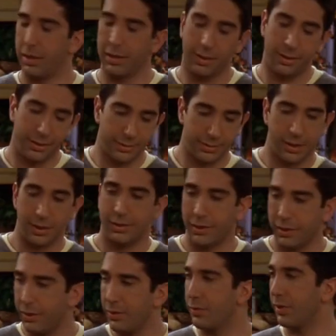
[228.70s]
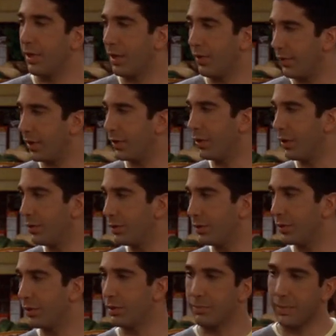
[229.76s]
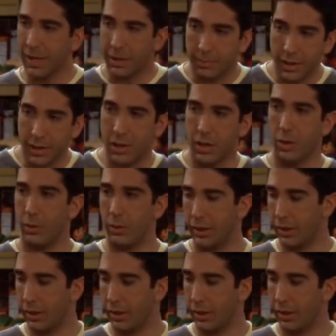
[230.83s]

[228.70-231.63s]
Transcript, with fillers: Uh, because I knew that if I told you, you'd make me go,